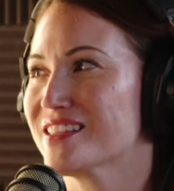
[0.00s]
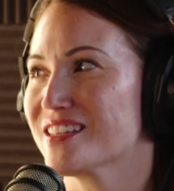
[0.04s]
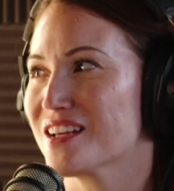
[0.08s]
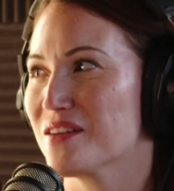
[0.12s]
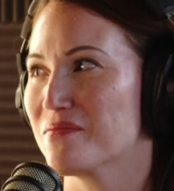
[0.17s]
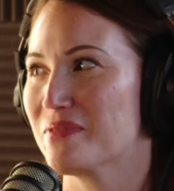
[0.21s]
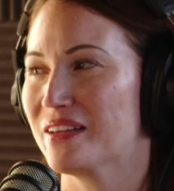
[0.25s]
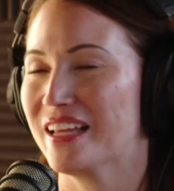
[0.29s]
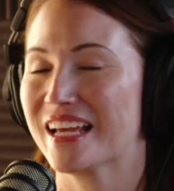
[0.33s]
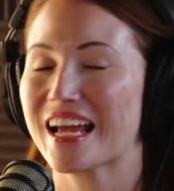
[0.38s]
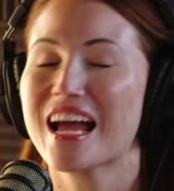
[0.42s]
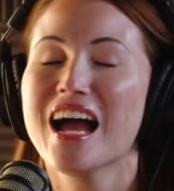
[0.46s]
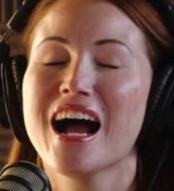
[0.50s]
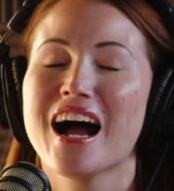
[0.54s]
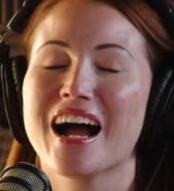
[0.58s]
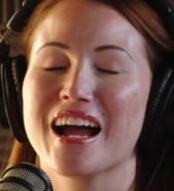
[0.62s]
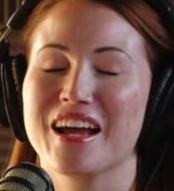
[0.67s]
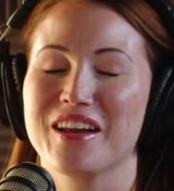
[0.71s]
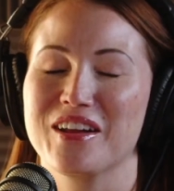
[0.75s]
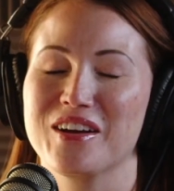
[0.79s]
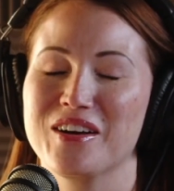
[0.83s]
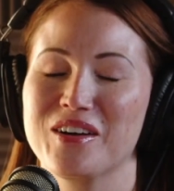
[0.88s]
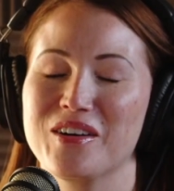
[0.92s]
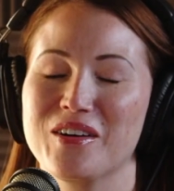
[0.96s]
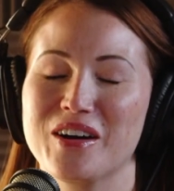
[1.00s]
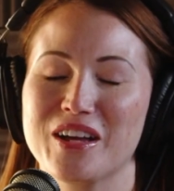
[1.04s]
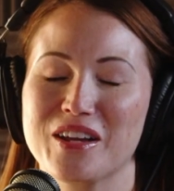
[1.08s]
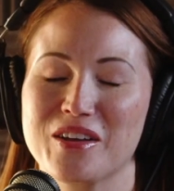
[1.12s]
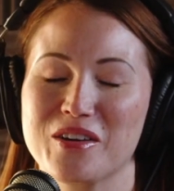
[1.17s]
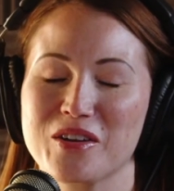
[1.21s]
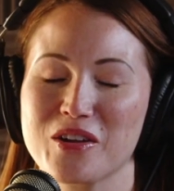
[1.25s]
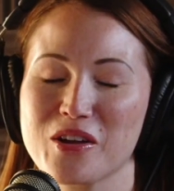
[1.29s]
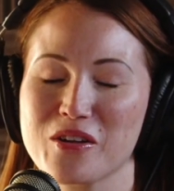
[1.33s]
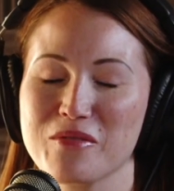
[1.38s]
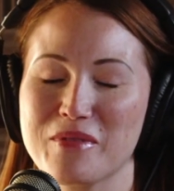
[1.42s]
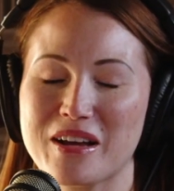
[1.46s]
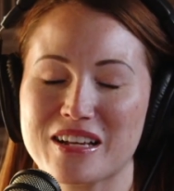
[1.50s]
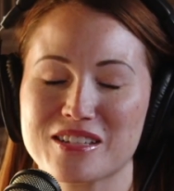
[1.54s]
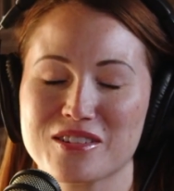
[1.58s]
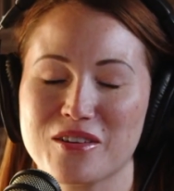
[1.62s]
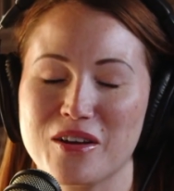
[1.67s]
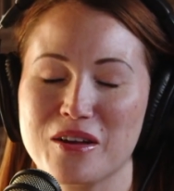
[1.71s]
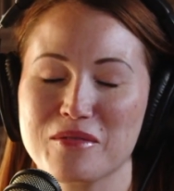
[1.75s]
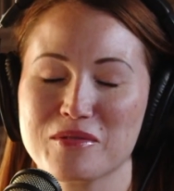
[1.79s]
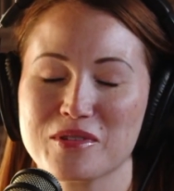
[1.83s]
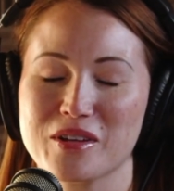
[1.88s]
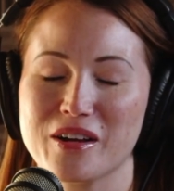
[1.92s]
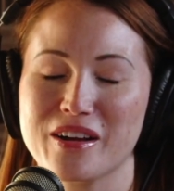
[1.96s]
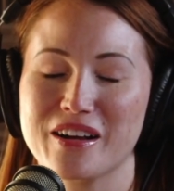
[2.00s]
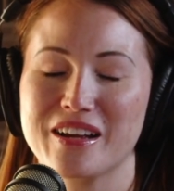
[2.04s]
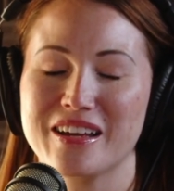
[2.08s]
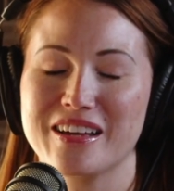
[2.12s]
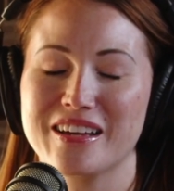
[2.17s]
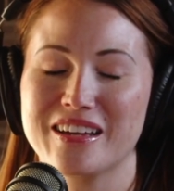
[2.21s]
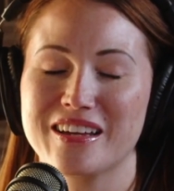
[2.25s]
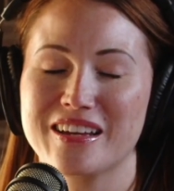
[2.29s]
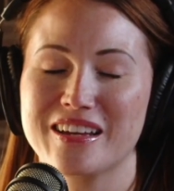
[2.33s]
I'd be like, I know you're in Mexico, I'm sorry.